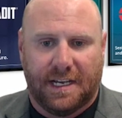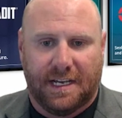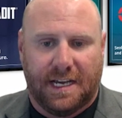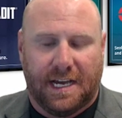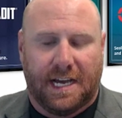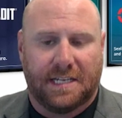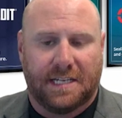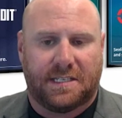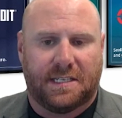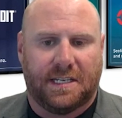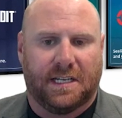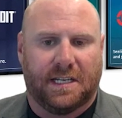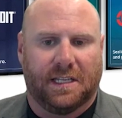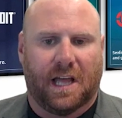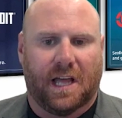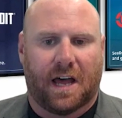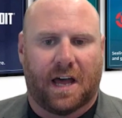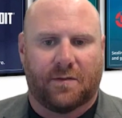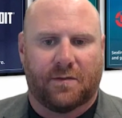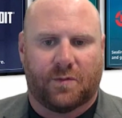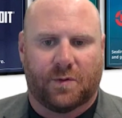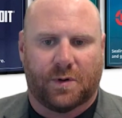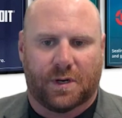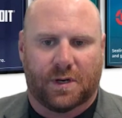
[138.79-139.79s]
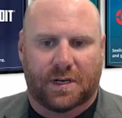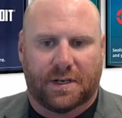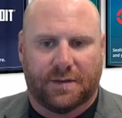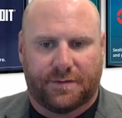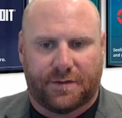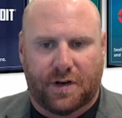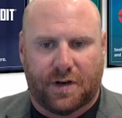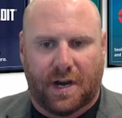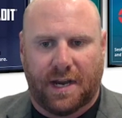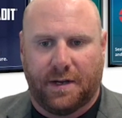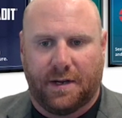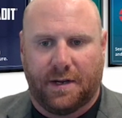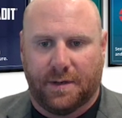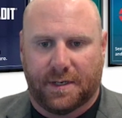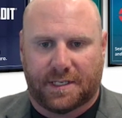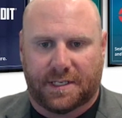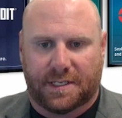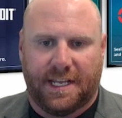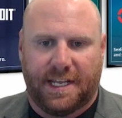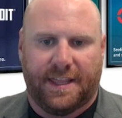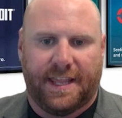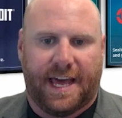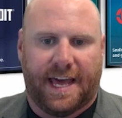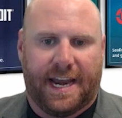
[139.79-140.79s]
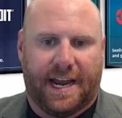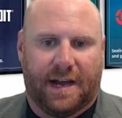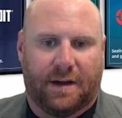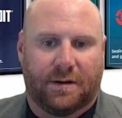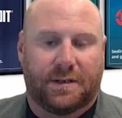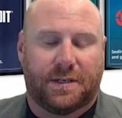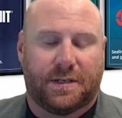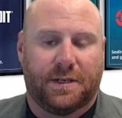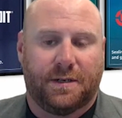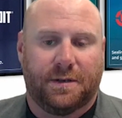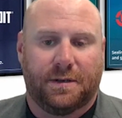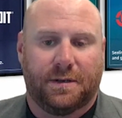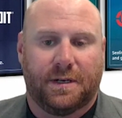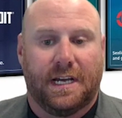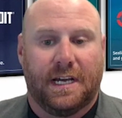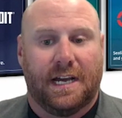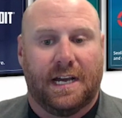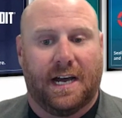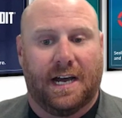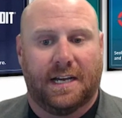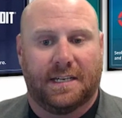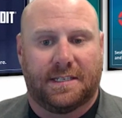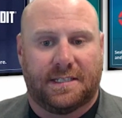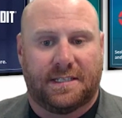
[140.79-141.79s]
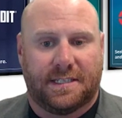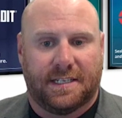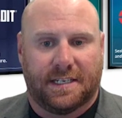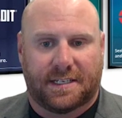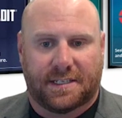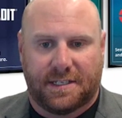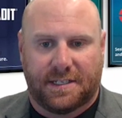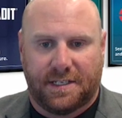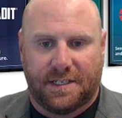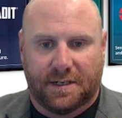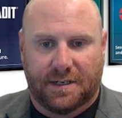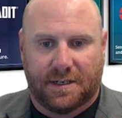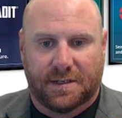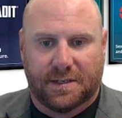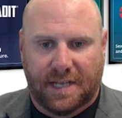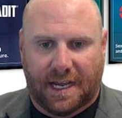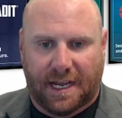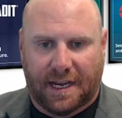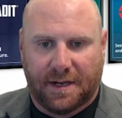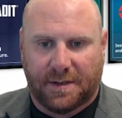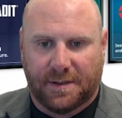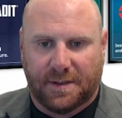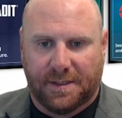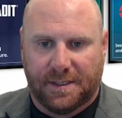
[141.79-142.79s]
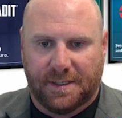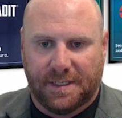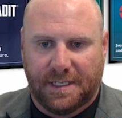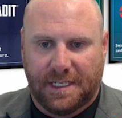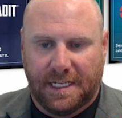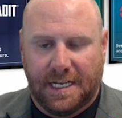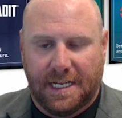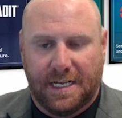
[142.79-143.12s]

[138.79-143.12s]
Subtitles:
I see a lot of work of trying to extend that out to a 6-year cycle.